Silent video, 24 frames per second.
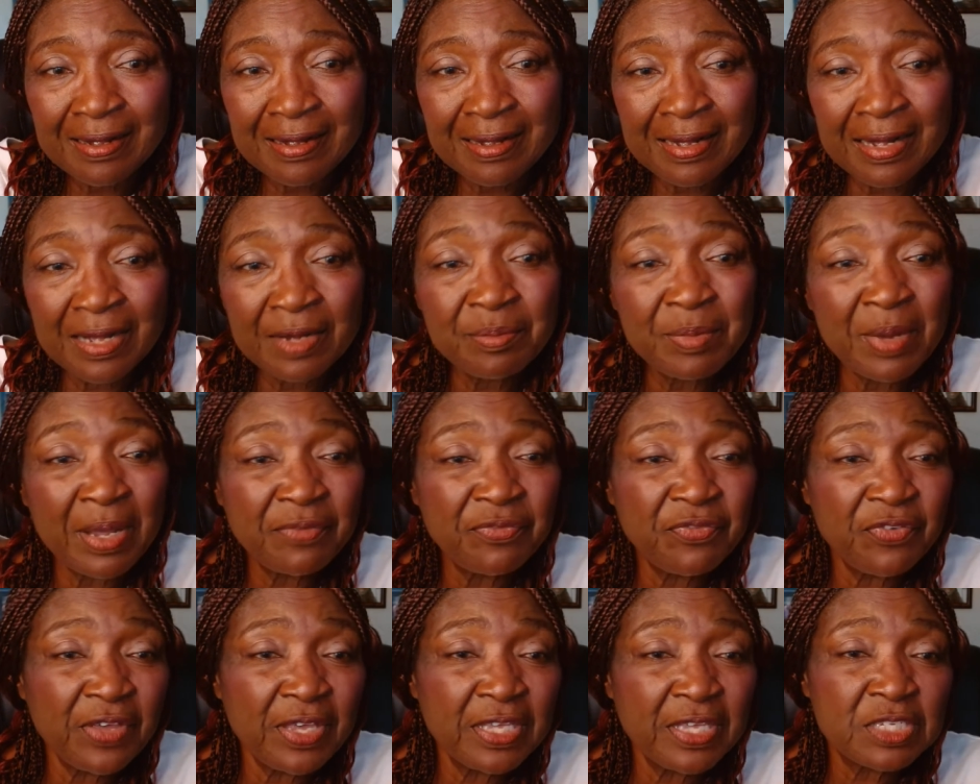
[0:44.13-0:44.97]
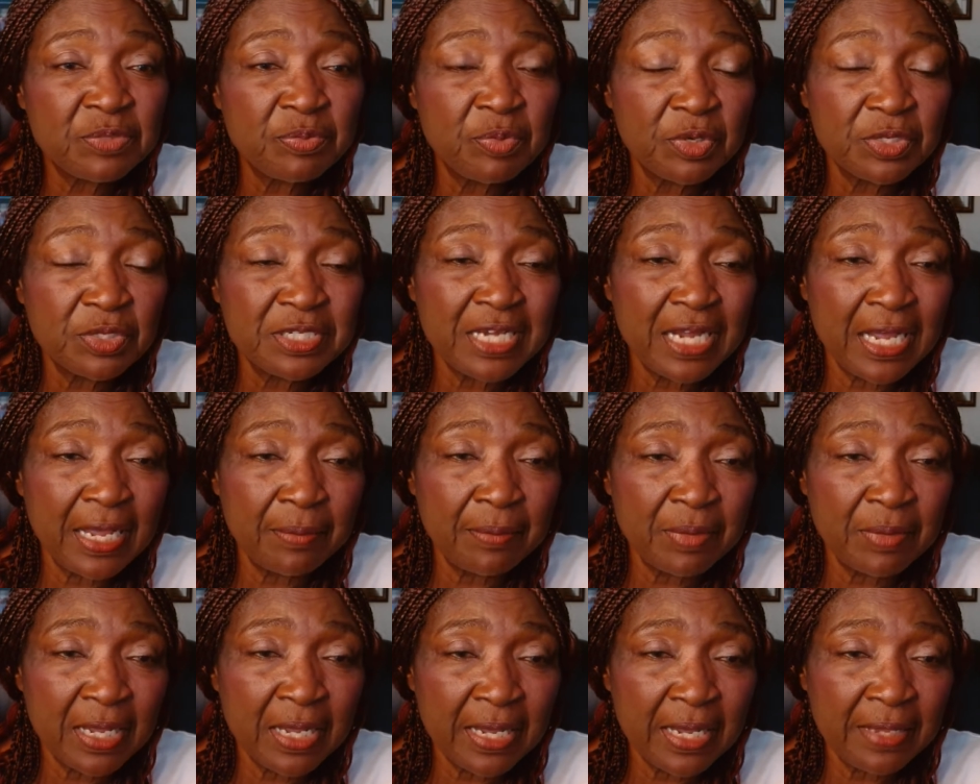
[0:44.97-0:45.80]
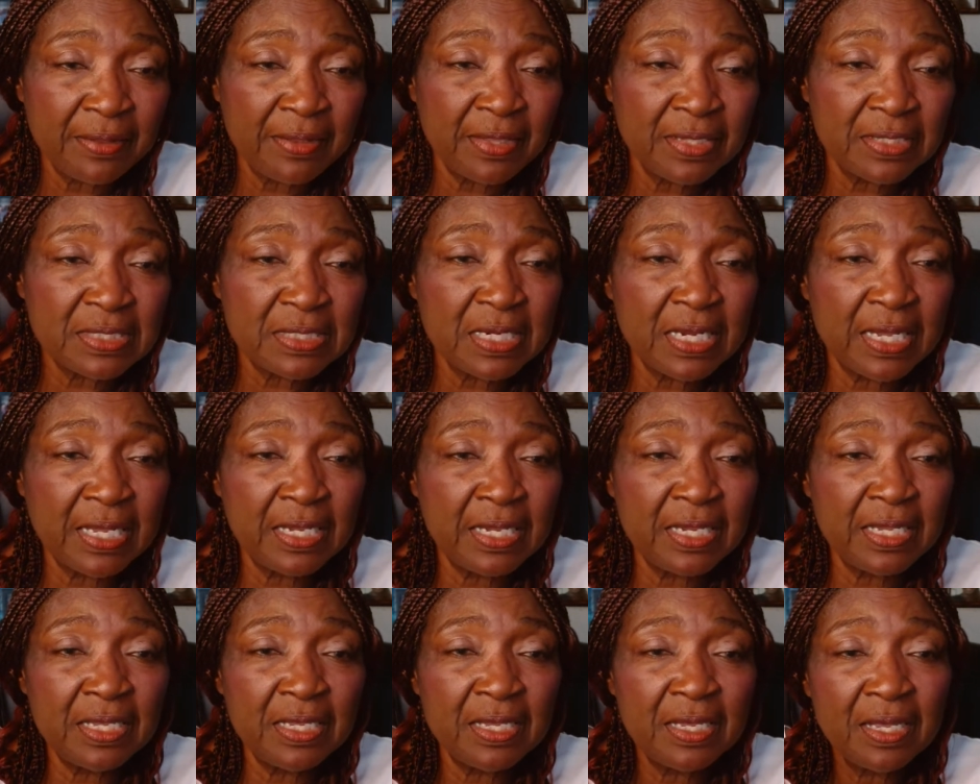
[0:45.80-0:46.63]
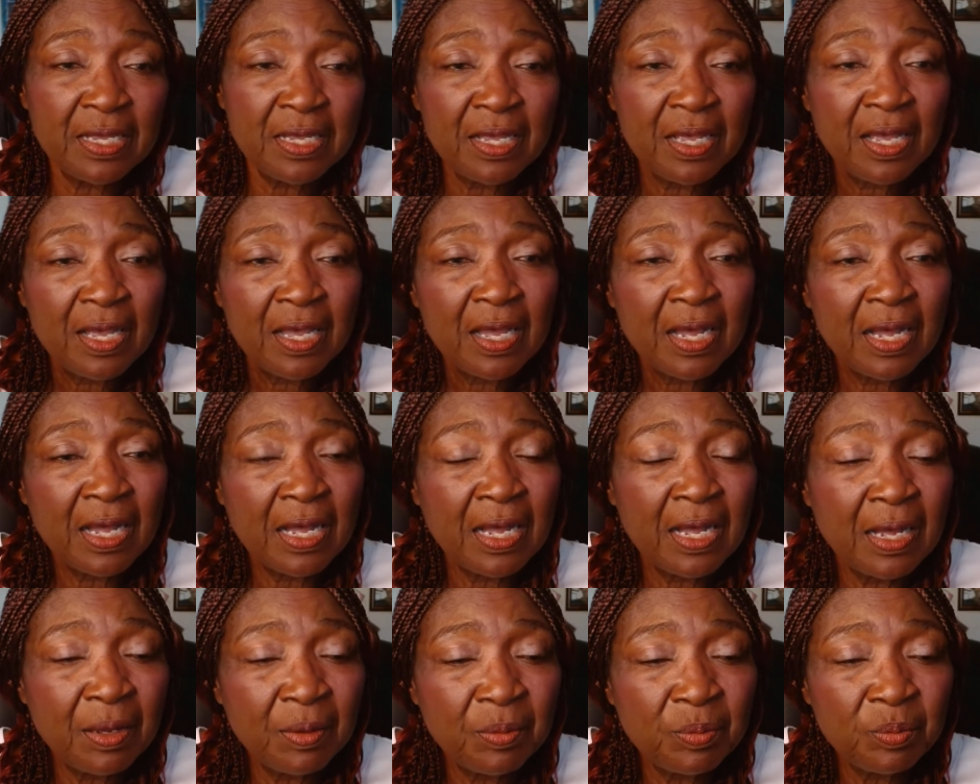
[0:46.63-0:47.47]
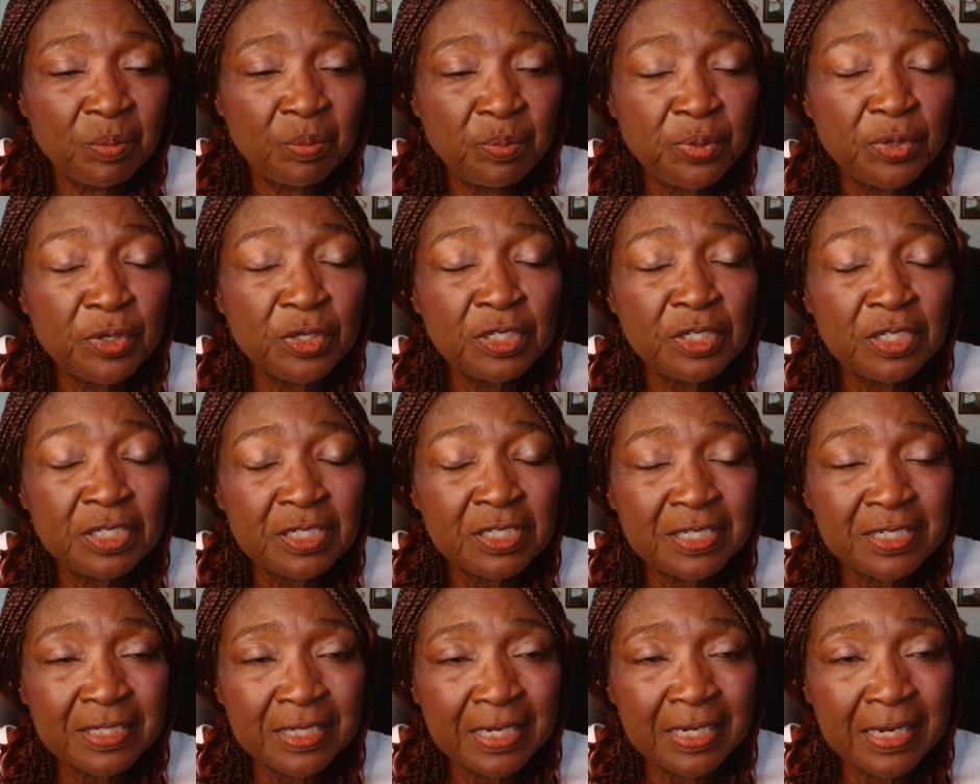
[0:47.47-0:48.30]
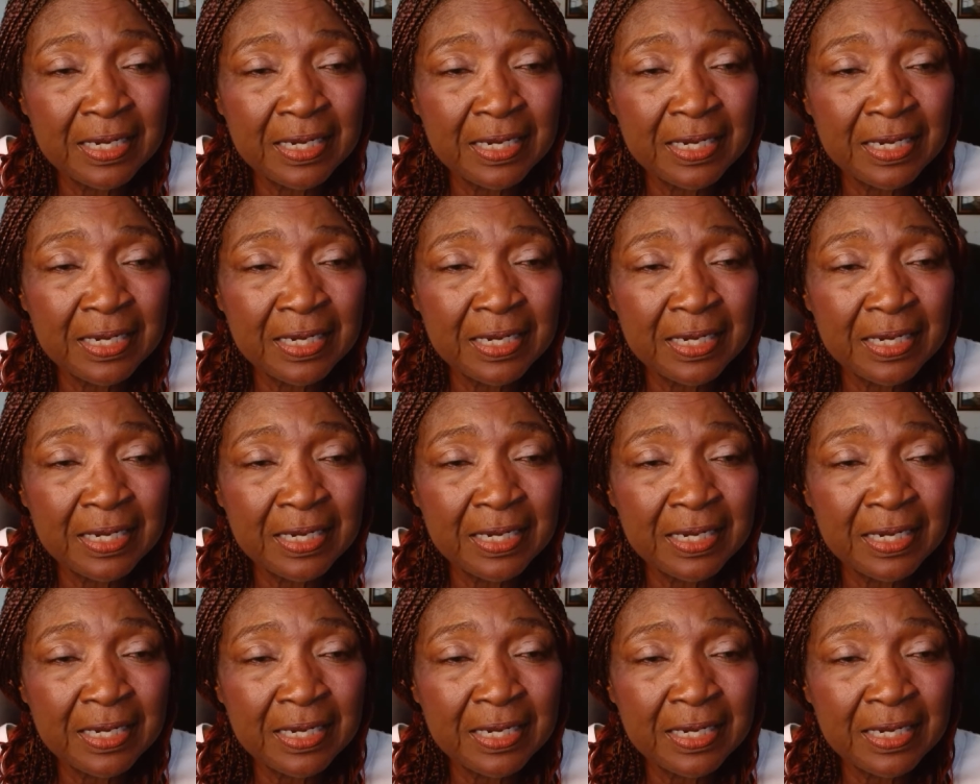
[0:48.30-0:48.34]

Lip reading: my Facebook timeline, this lady put